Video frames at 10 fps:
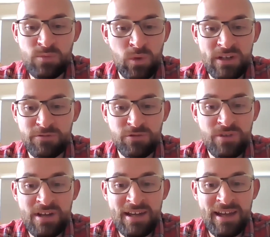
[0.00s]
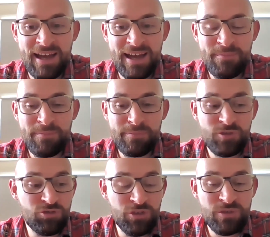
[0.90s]
These wonderful
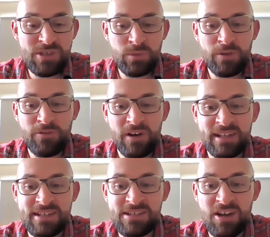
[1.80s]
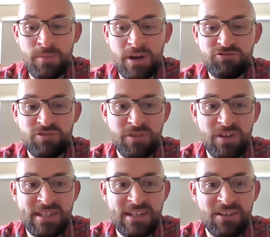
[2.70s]
truths that we find in Psalm
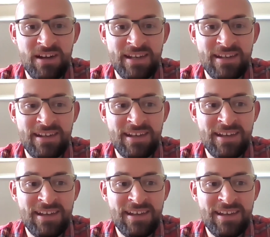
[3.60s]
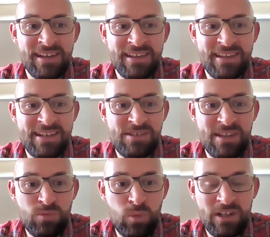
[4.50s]
139,
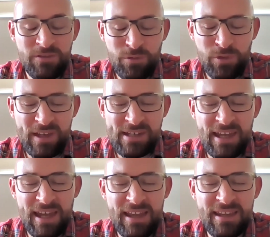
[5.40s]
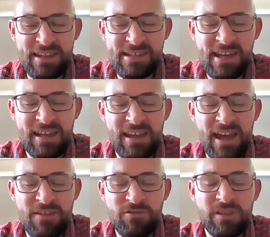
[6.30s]
these wonderful things that say
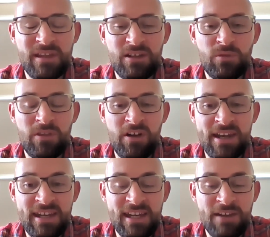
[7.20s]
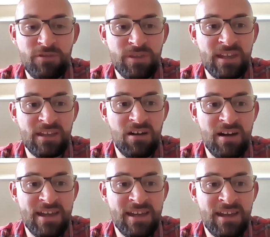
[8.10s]
that everything that I need, everything
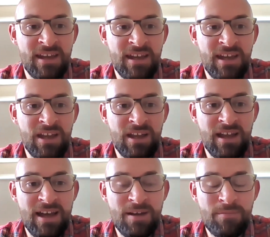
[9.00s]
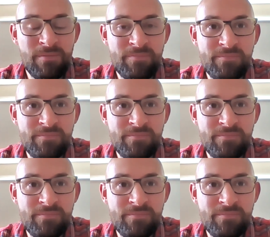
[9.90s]
that I